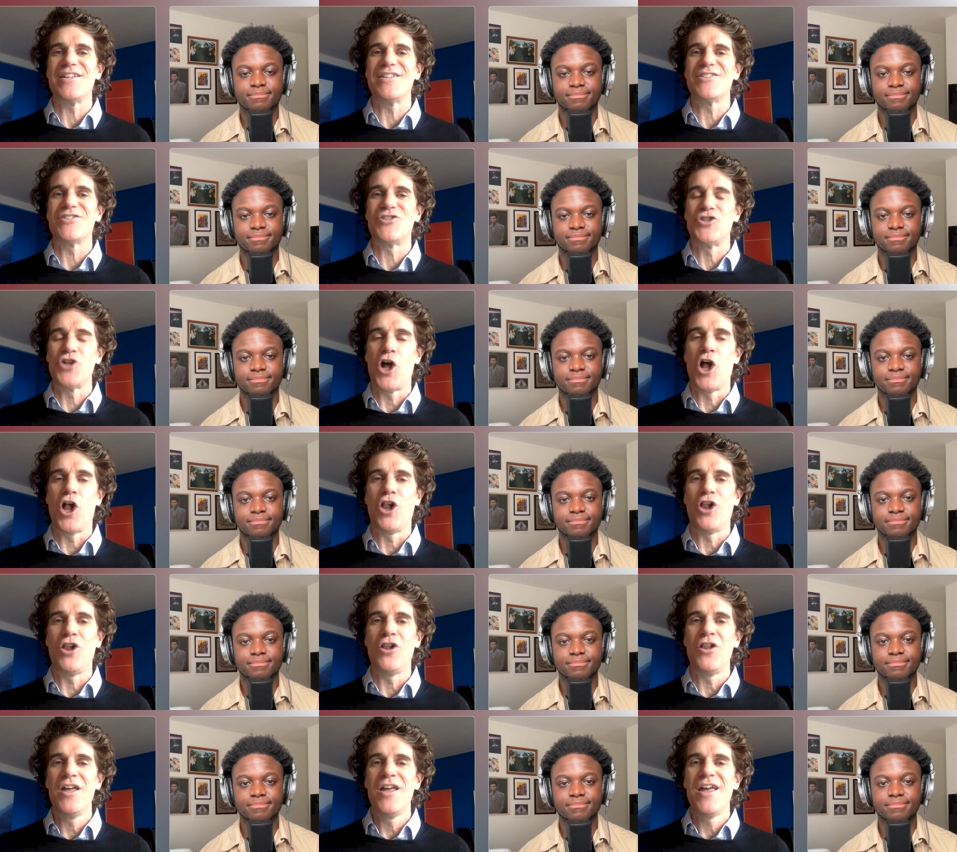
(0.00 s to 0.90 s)
Speaker 1: is
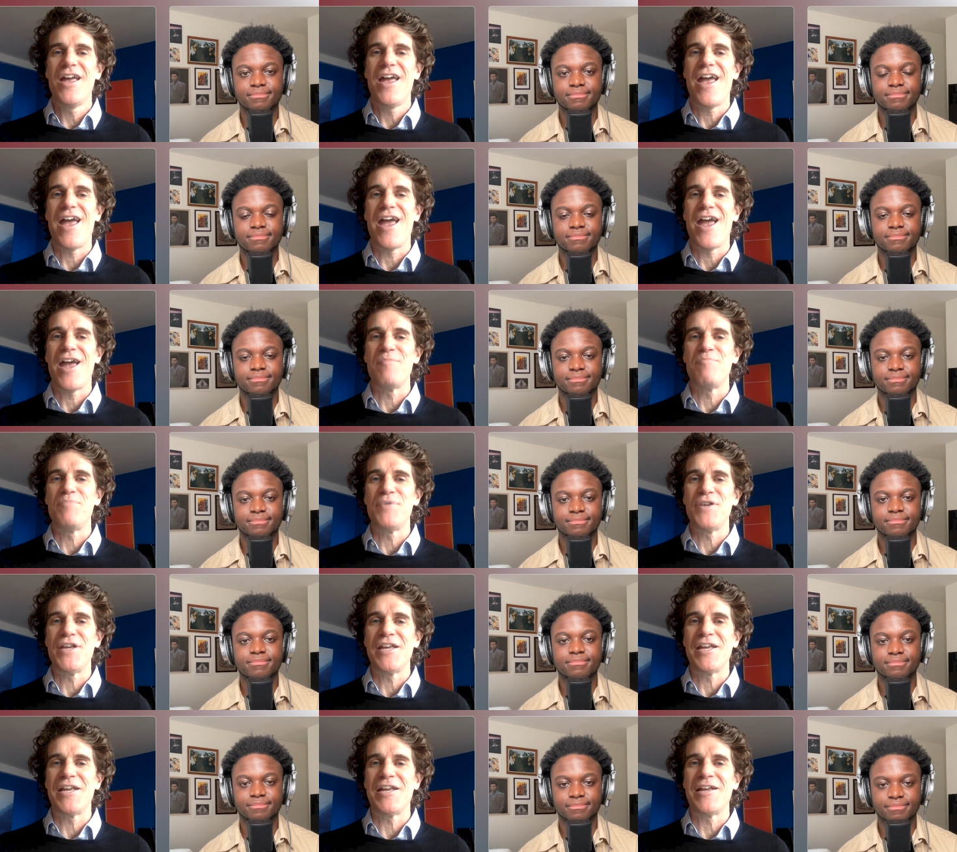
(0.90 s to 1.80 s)
dull and
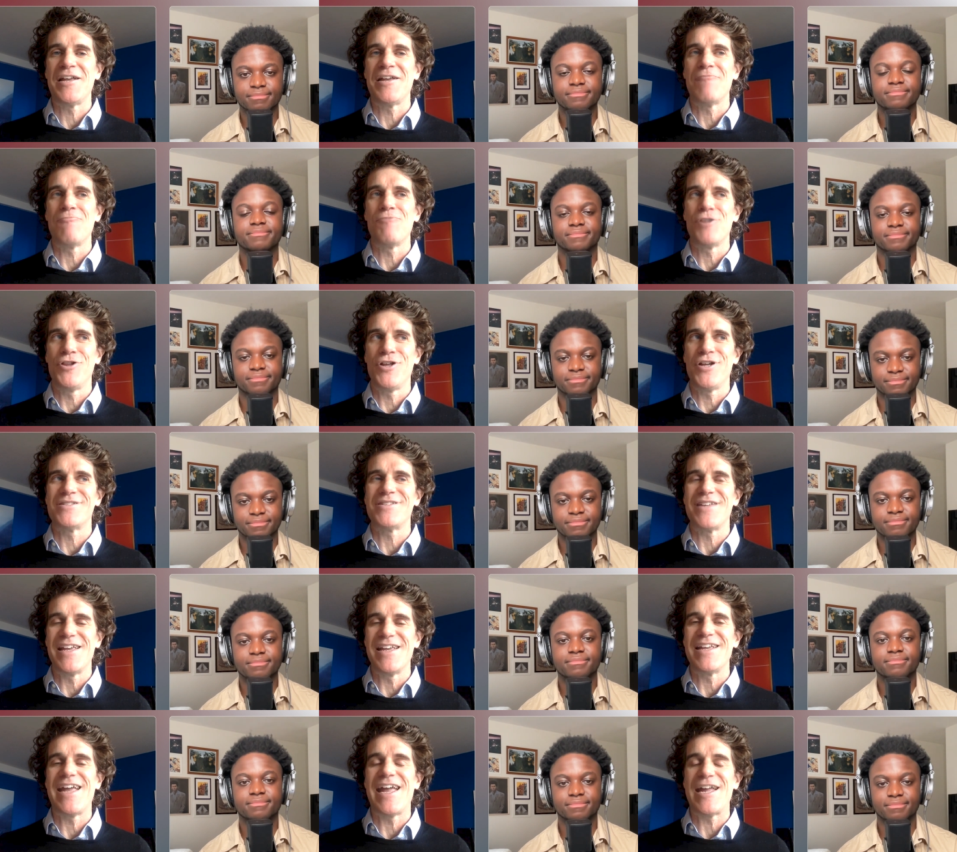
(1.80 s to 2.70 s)
being willing
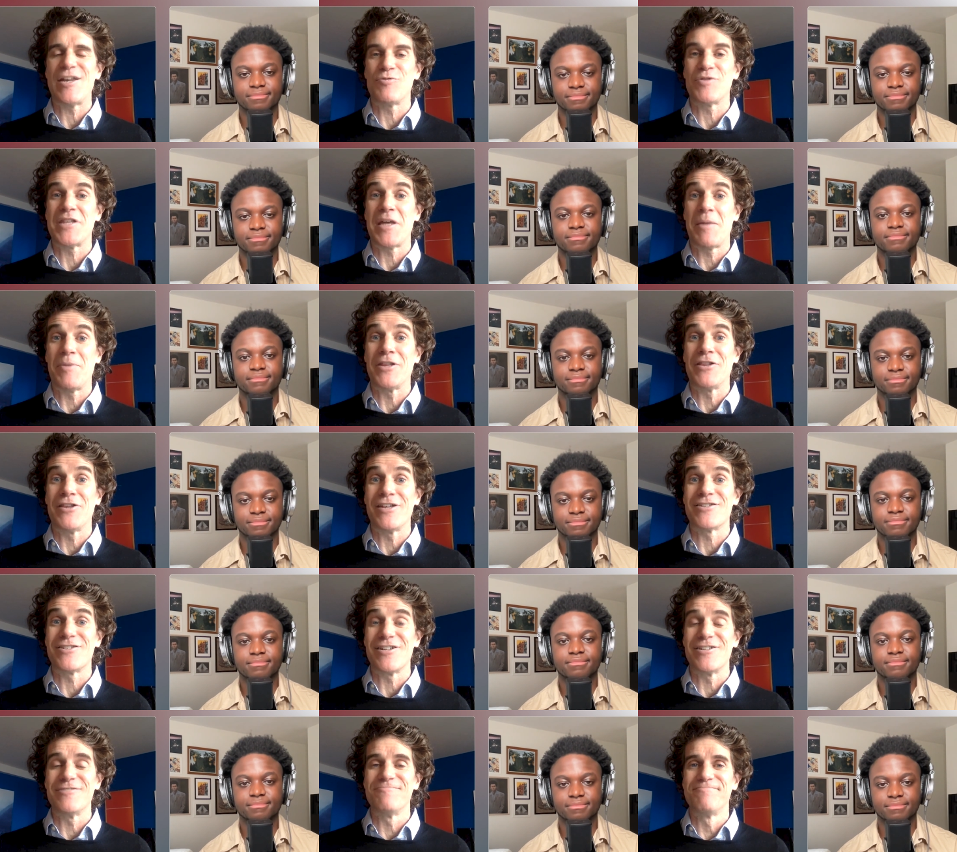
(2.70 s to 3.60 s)
to engage with them and
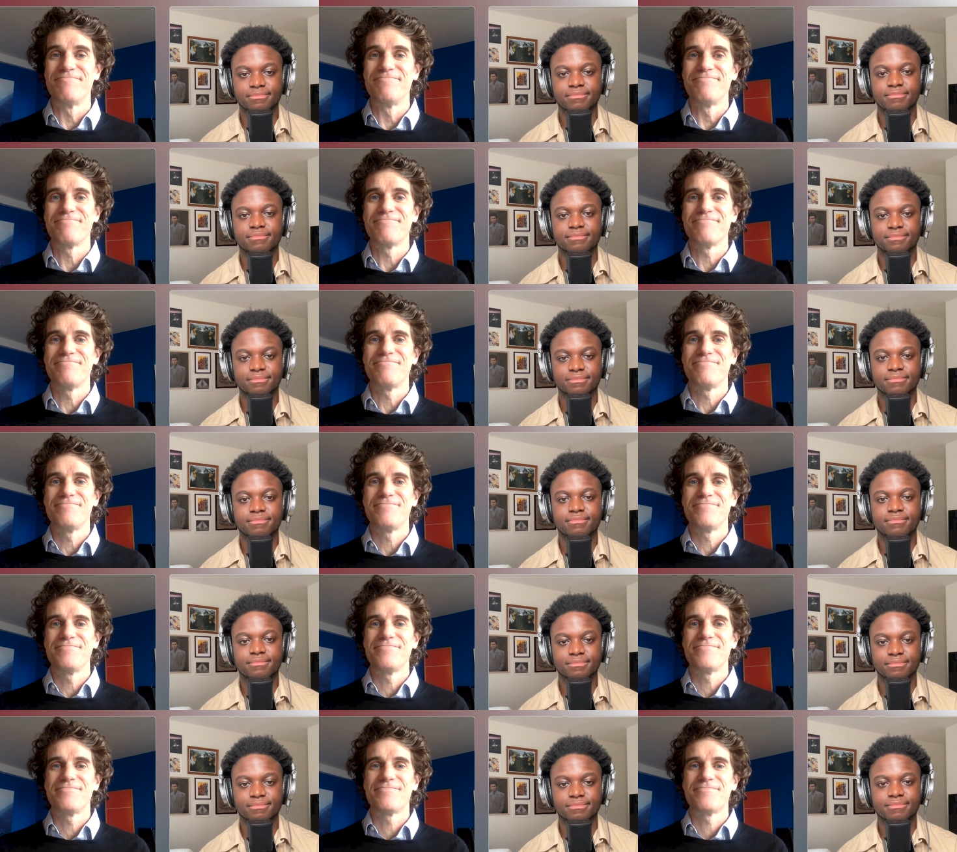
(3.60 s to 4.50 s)
listen
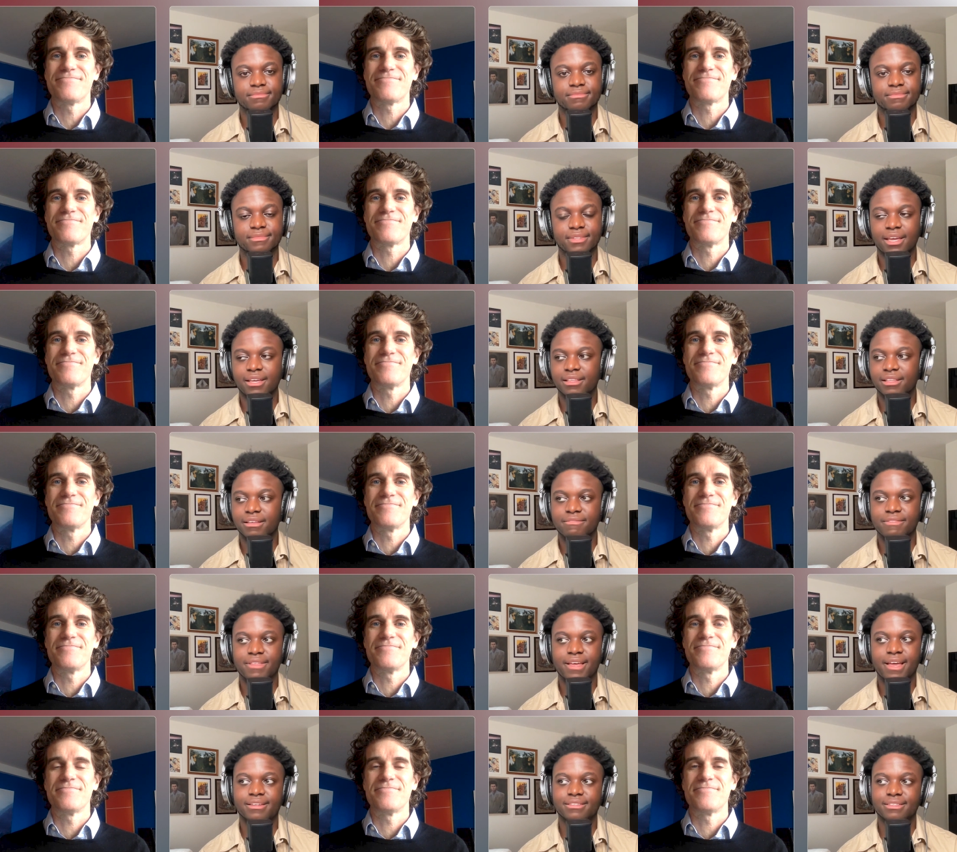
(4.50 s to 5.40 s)
I
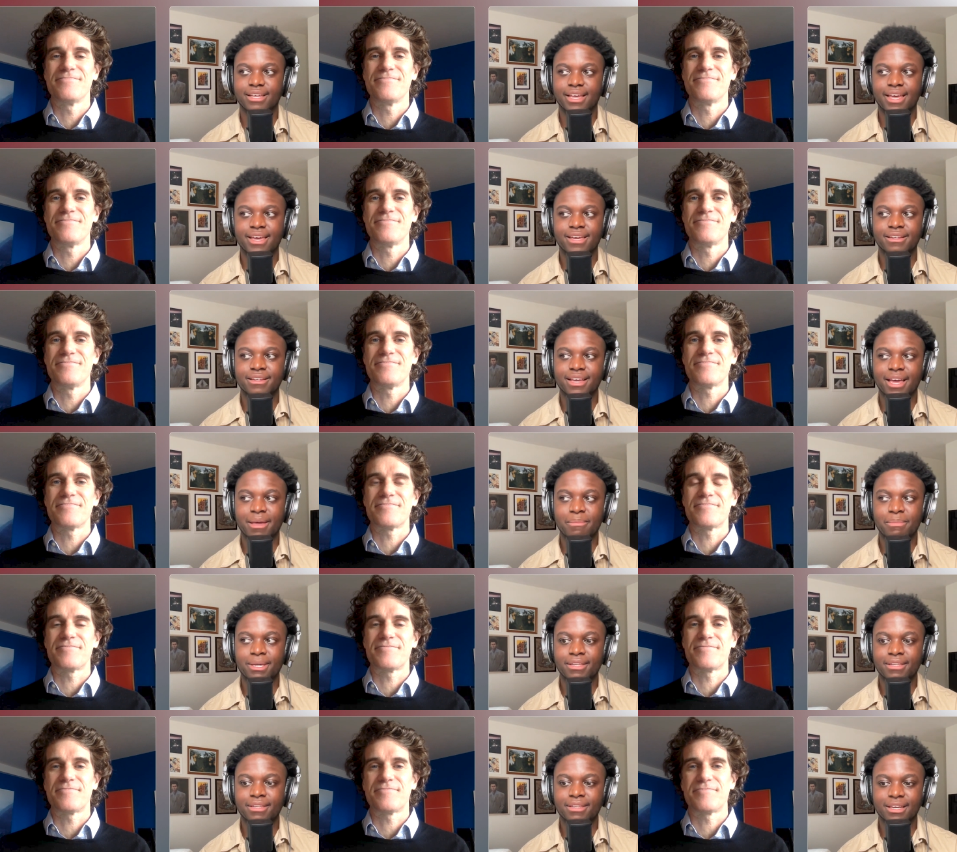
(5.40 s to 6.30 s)
love that.
Speaker 2: And
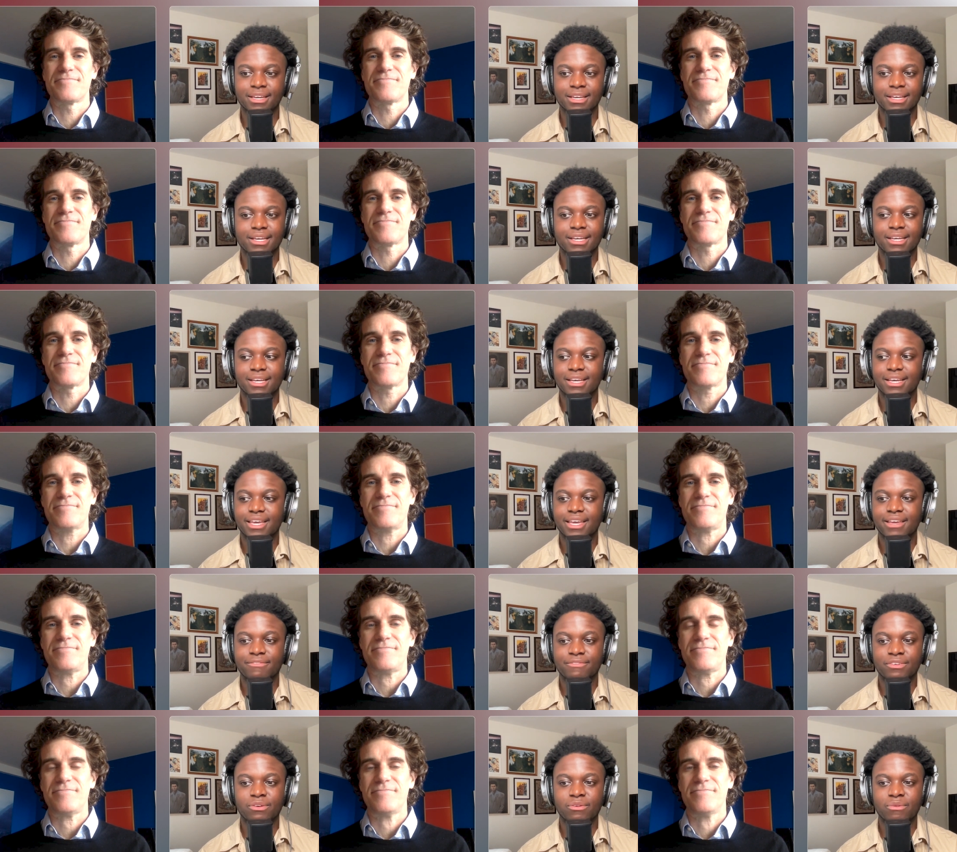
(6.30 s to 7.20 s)
I mean,
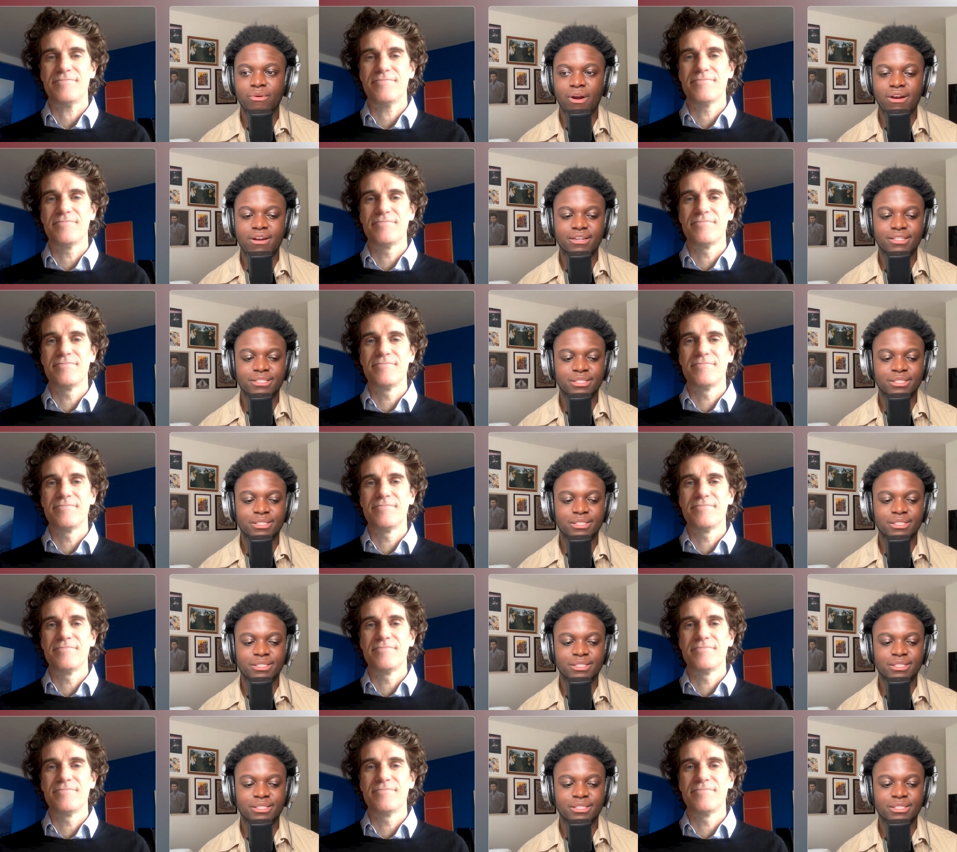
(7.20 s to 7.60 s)
if you aren't